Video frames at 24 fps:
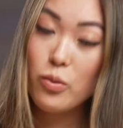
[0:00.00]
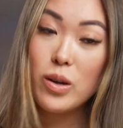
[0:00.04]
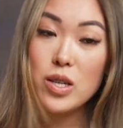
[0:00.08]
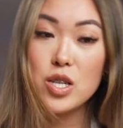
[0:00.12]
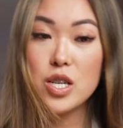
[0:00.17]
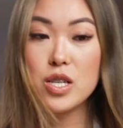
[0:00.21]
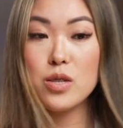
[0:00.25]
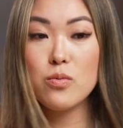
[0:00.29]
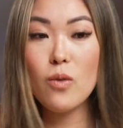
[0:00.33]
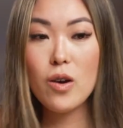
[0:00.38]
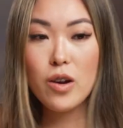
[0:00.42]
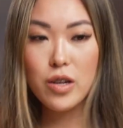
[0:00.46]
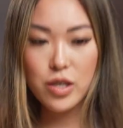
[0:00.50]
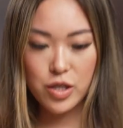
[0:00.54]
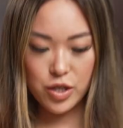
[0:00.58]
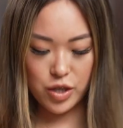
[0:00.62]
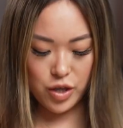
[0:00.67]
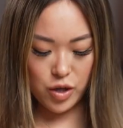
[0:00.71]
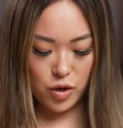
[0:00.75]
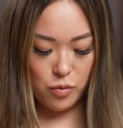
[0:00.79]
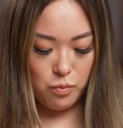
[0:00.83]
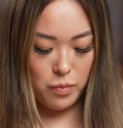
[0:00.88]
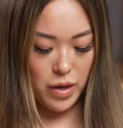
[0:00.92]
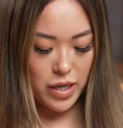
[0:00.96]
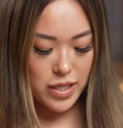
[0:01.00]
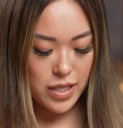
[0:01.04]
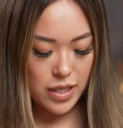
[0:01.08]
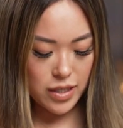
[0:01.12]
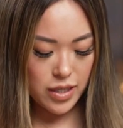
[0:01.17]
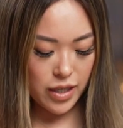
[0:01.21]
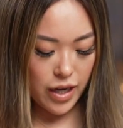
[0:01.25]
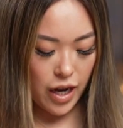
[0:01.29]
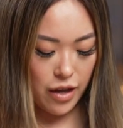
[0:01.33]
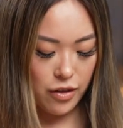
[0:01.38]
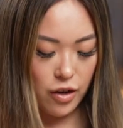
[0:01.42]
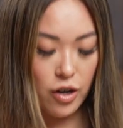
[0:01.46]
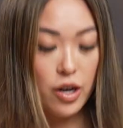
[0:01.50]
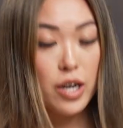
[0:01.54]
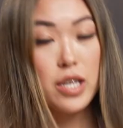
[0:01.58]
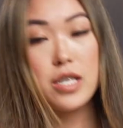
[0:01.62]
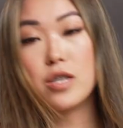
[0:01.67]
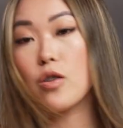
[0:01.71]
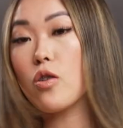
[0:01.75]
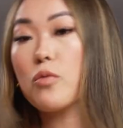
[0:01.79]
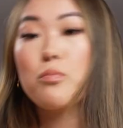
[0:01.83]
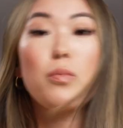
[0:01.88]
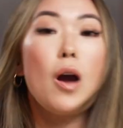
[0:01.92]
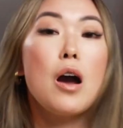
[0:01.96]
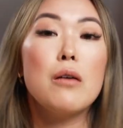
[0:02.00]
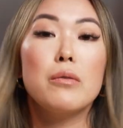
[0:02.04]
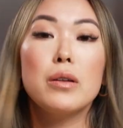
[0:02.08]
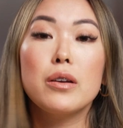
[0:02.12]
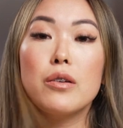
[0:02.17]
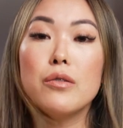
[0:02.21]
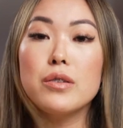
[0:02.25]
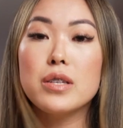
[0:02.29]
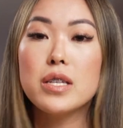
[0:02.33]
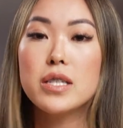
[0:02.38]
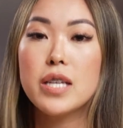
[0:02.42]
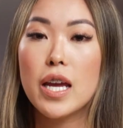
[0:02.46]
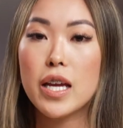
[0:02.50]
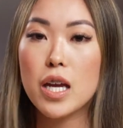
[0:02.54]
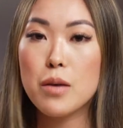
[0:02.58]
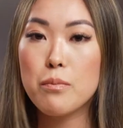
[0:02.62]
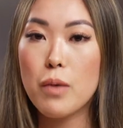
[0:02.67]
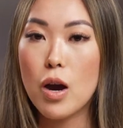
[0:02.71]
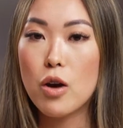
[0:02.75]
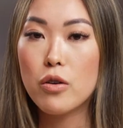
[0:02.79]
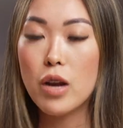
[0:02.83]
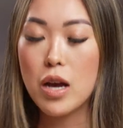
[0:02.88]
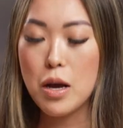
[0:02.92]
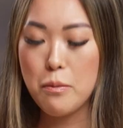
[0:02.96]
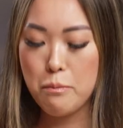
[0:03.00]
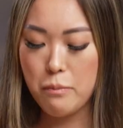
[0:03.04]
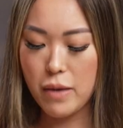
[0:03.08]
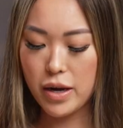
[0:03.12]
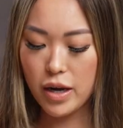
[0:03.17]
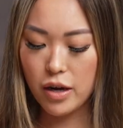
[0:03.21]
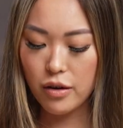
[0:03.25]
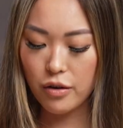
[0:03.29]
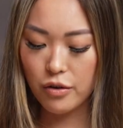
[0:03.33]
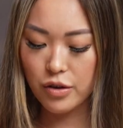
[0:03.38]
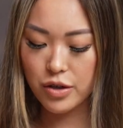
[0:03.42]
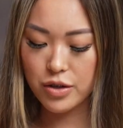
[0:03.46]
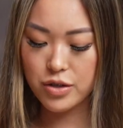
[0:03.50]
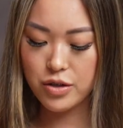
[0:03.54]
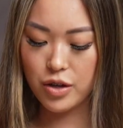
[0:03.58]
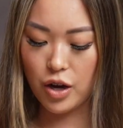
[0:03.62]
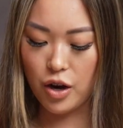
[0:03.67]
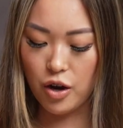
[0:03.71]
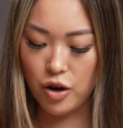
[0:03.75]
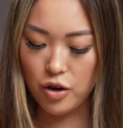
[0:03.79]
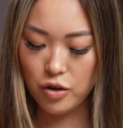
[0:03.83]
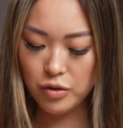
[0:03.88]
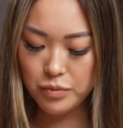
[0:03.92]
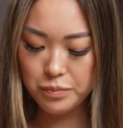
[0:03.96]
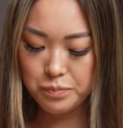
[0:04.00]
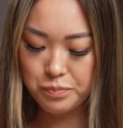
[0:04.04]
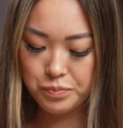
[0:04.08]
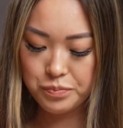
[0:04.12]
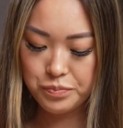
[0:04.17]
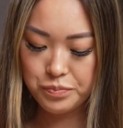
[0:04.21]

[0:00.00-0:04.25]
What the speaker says: we just want to mix it together. It's probably going to take about a minute or so.